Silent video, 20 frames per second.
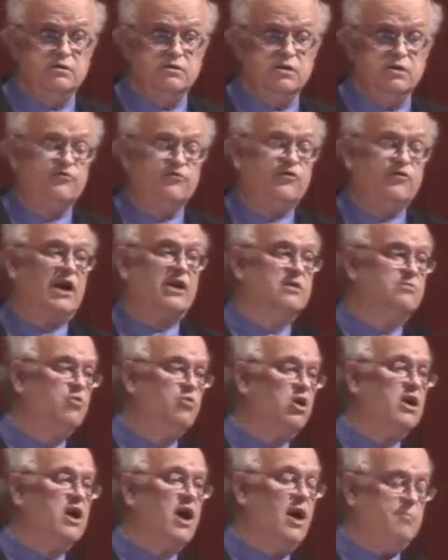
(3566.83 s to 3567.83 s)
In fact, in
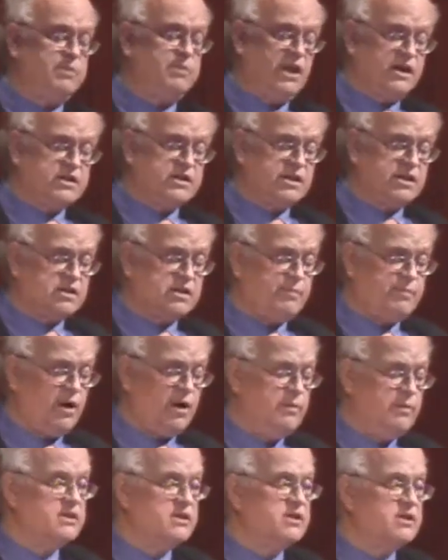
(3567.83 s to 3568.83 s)
more complex
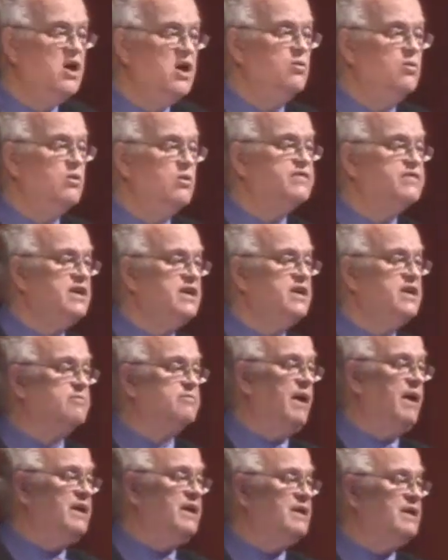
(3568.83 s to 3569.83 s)
experiments, we've seen as
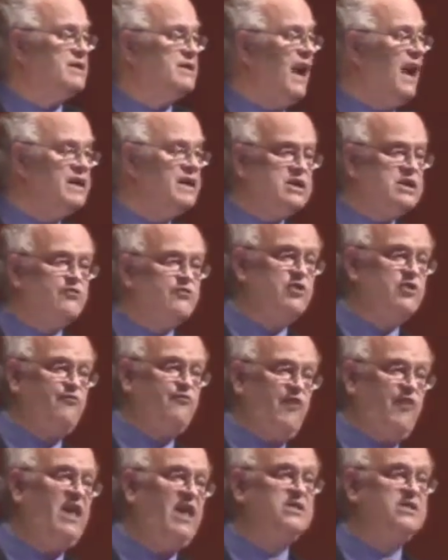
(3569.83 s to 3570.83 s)
many as nine different
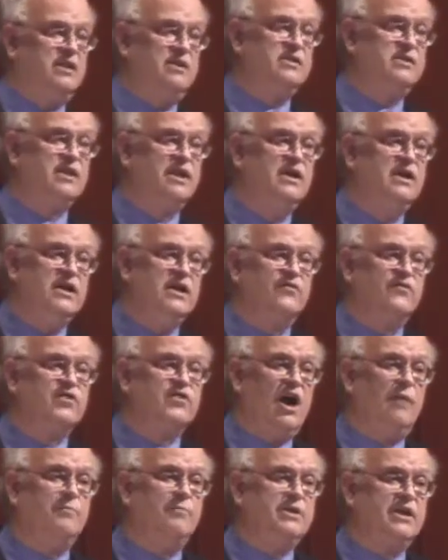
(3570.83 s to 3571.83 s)
phases of
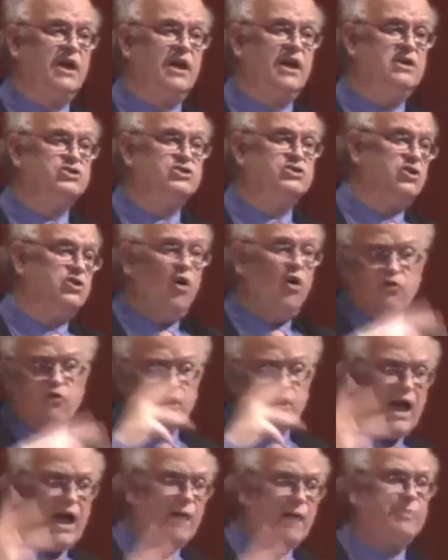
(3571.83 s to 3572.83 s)
computation
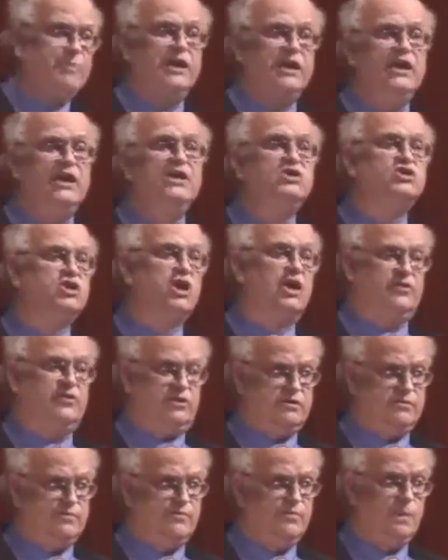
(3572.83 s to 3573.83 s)
overlapping each
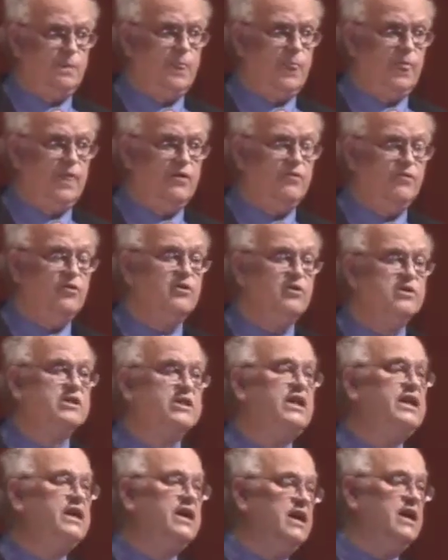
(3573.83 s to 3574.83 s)
other,
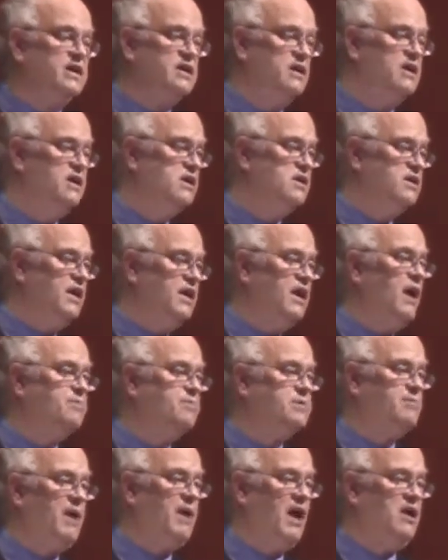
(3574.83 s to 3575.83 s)
seeking the
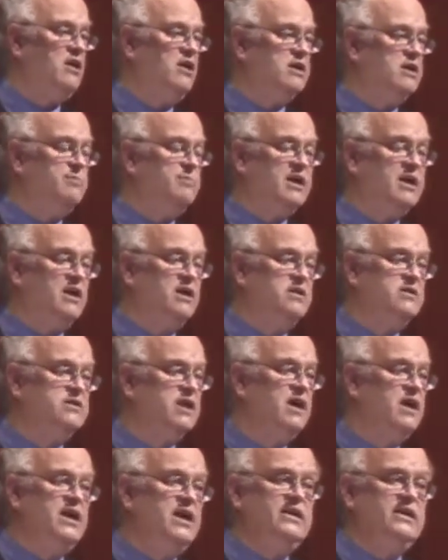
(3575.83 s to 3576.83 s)
optimality, because
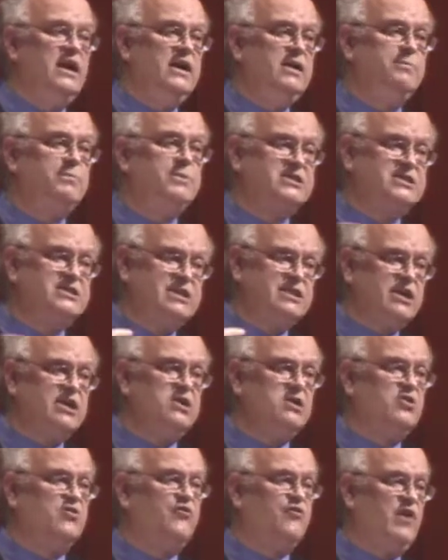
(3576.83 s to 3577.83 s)
in any
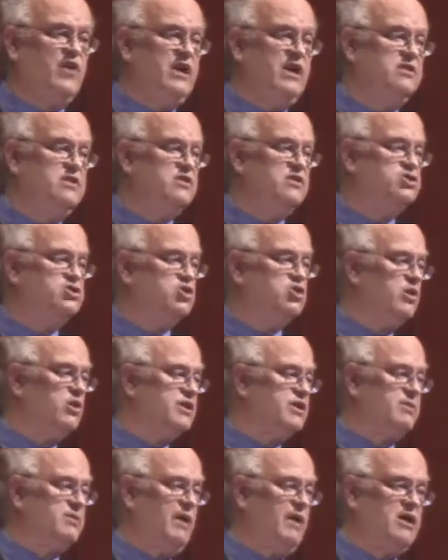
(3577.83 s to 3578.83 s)
particular phase, the
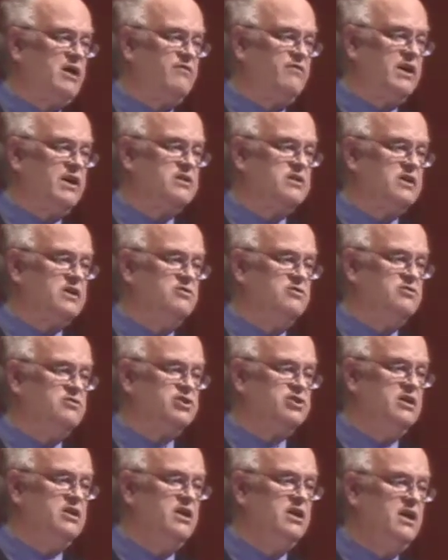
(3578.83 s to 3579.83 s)
shortest amount of
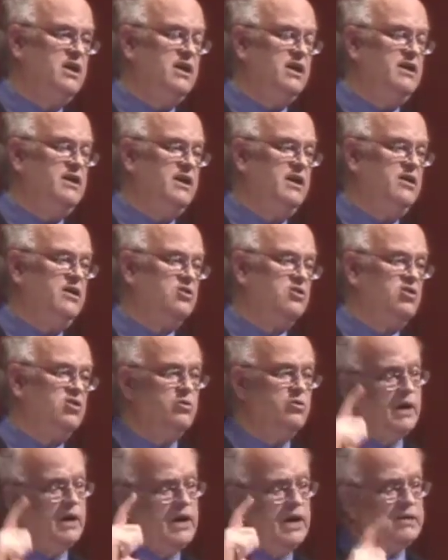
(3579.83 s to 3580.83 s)
execution in an inner
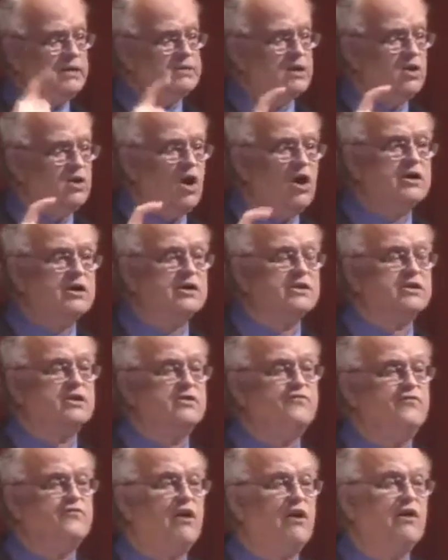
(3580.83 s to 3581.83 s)
loop and the longest
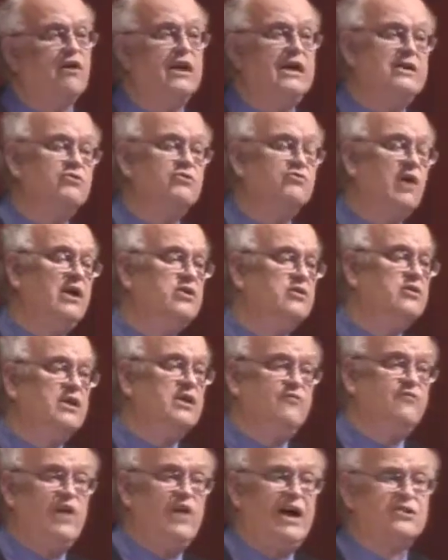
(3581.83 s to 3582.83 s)
could vary in greater than
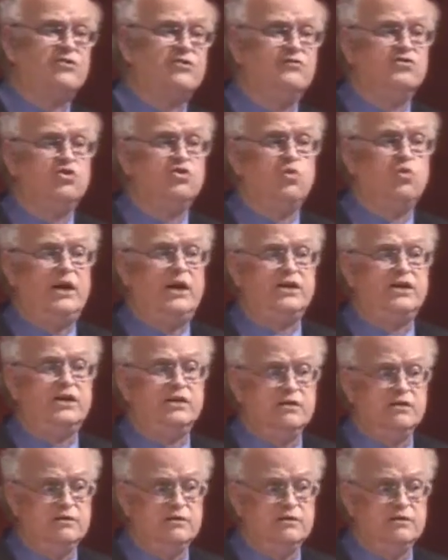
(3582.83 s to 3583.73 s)
a factor of 20.